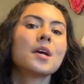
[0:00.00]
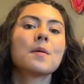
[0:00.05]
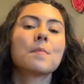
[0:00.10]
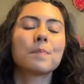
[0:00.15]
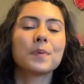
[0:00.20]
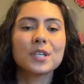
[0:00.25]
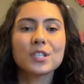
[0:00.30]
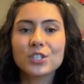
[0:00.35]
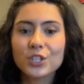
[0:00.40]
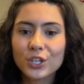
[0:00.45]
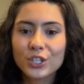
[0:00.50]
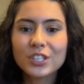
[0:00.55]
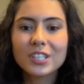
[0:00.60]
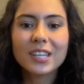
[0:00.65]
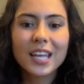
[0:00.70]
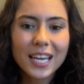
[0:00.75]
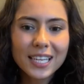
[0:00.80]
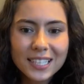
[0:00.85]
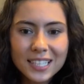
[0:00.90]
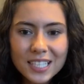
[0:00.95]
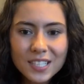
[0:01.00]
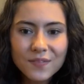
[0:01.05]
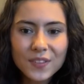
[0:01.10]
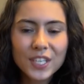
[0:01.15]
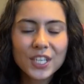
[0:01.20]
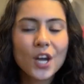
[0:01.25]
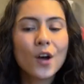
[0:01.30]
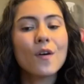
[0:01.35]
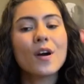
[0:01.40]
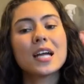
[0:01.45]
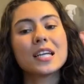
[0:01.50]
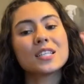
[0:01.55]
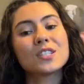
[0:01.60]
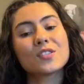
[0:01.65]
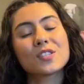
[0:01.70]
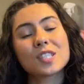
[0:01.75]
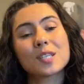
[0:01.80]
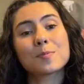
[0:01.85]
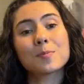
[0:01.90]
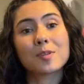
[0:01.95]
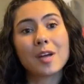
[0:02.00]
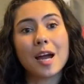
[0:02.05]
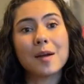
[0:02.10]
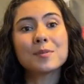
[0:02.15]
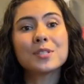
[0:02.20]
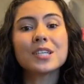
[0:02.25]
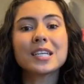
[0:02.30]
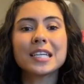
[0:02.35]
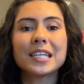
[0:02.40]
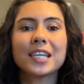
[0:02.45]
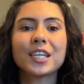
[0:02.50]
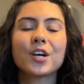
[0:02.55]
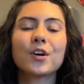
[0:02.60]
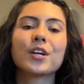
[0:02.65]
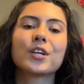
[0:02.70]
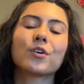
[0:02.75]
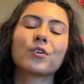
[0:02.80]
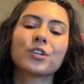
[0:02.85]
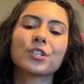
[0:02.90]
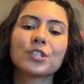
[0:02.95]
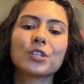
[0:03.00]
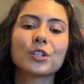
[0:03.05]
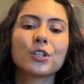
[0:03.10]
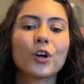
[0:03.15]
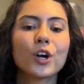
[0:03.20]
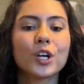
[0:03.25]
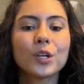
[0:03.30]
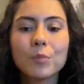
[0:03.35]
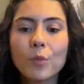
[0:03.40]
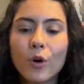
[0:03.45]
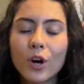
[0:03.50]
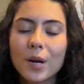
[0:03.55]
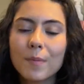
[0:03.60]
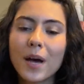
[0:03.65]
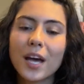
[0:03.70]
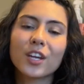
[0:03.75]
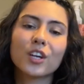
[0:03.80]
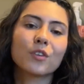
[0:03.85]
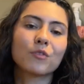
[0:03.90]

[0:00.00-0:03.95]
Be sure to like this video and to subscribe to Inito in order to learn more about your